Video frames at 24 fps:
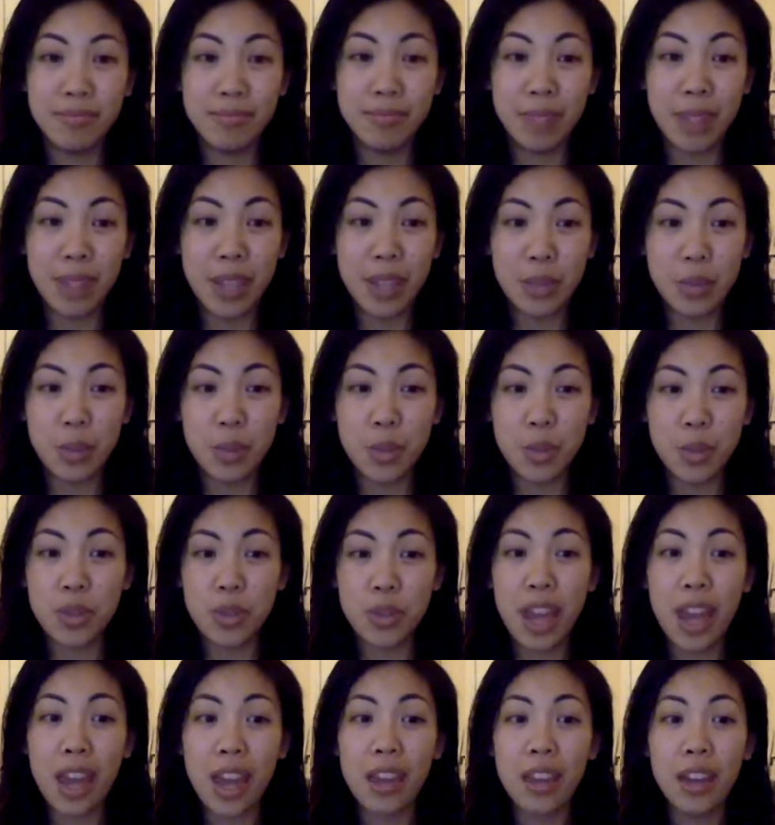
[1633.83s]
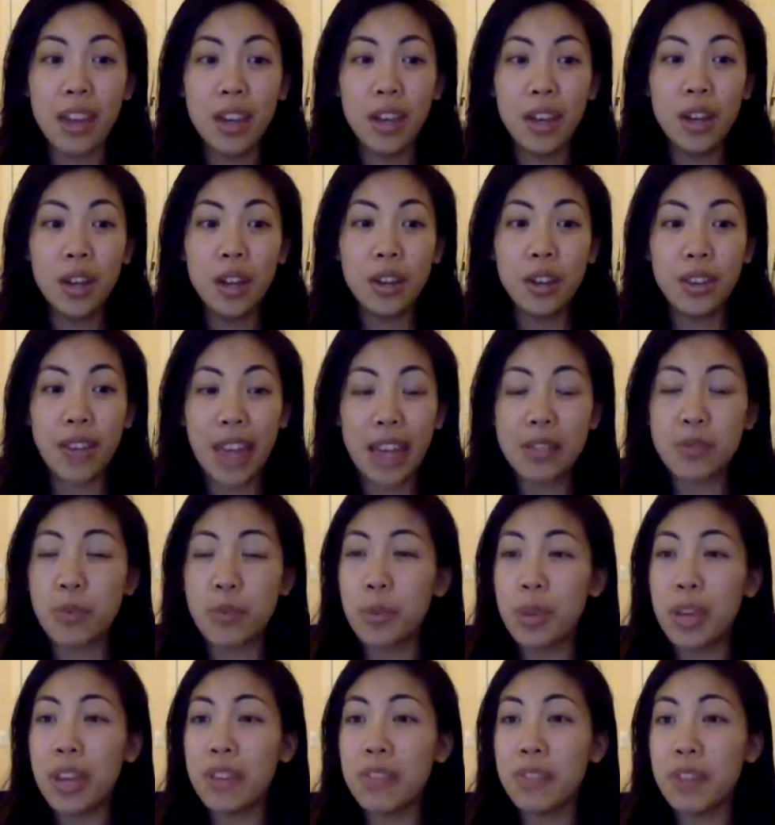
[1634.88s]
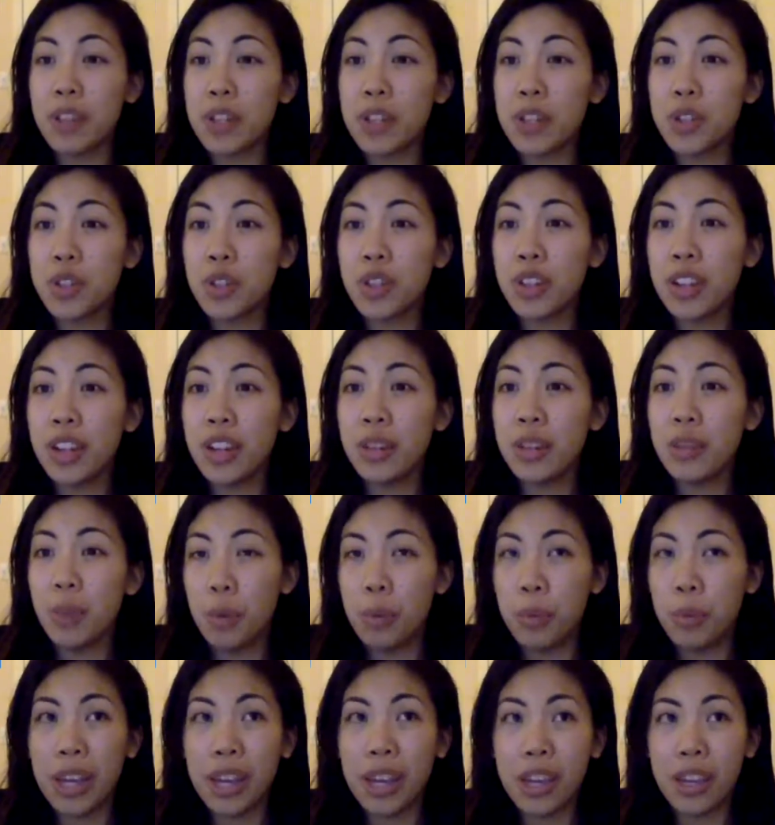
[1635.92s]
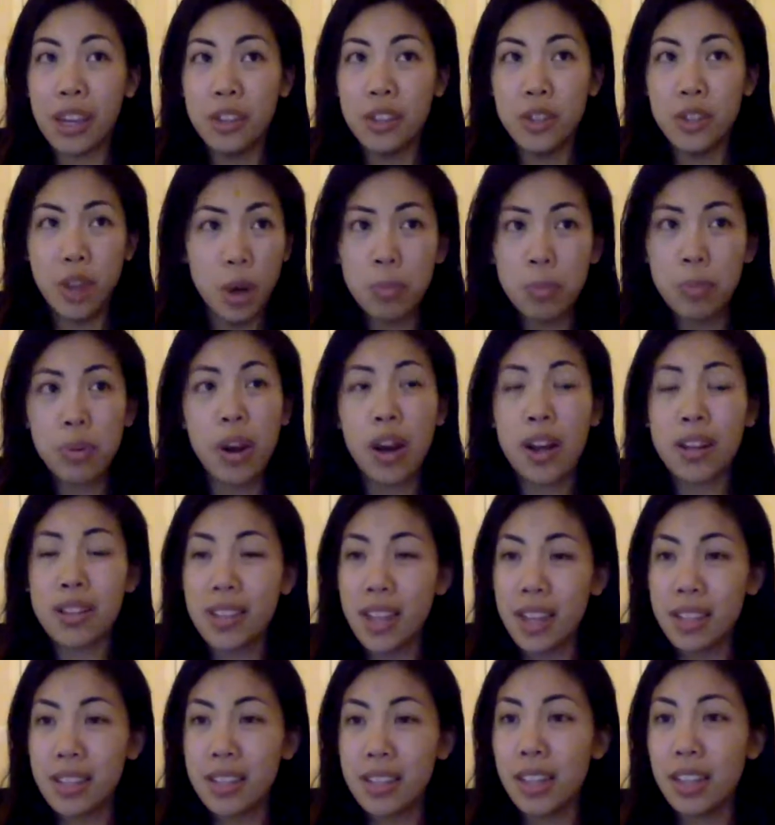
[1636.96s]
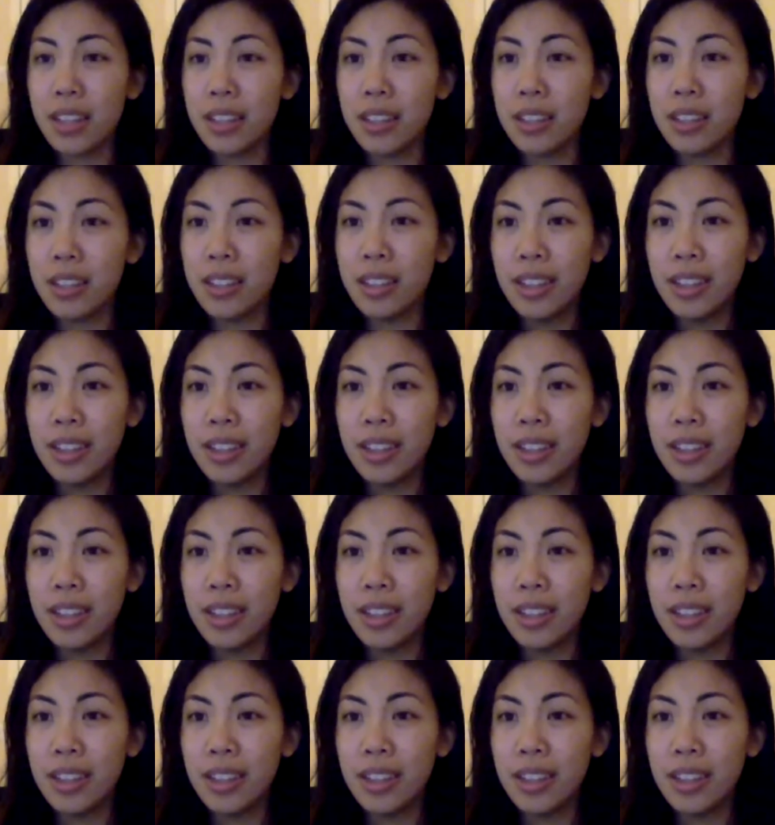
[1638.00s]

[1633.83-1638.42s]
Because would you say that's when we get frustrated, when we don't process it?